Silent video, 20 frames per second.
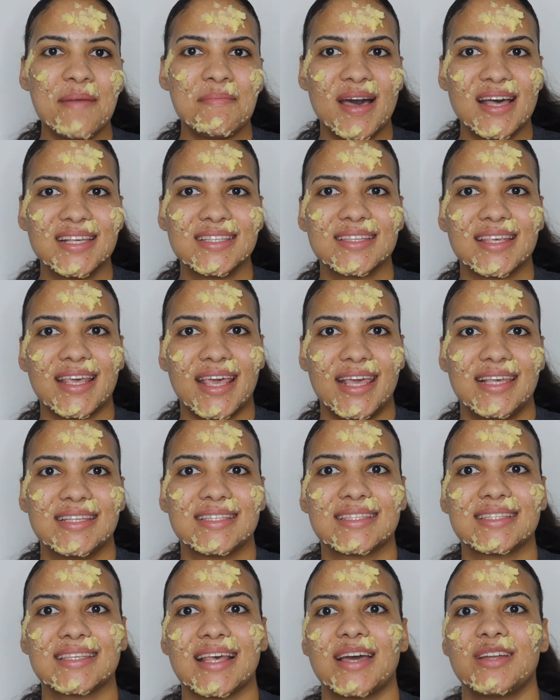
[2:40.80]
mask
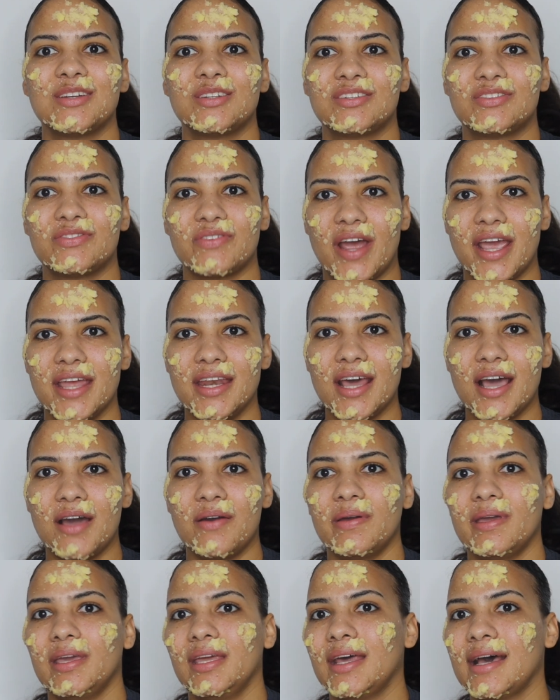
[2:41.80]
is dry
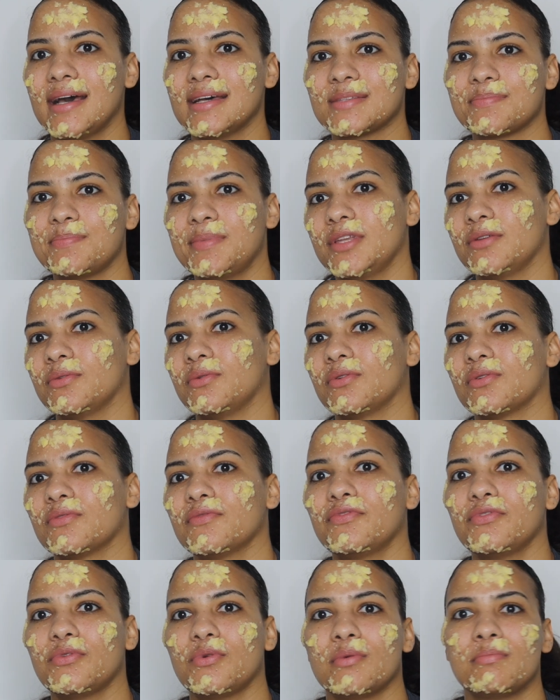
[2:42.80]
now, it has been
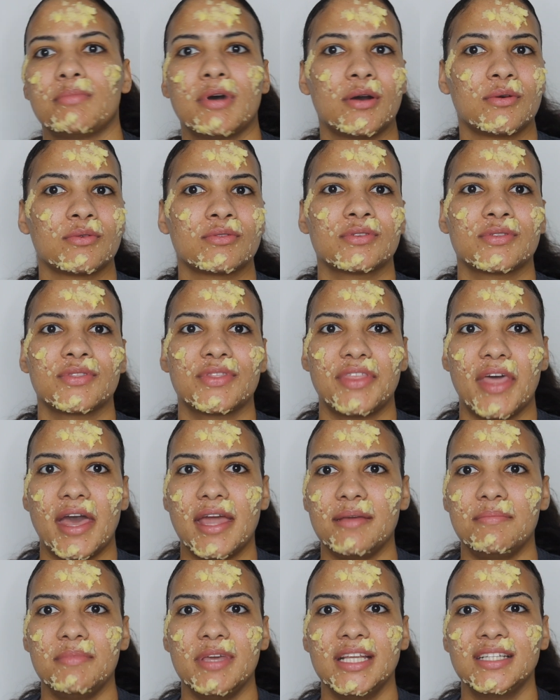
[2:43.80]
on for about
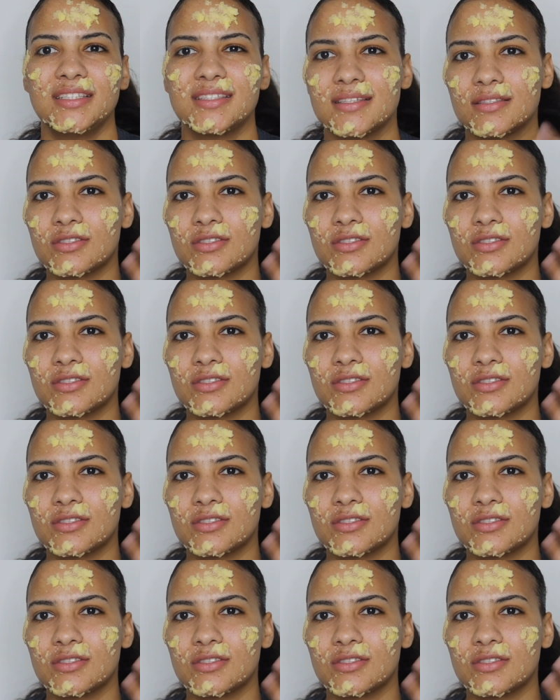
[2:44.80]
30 minutes.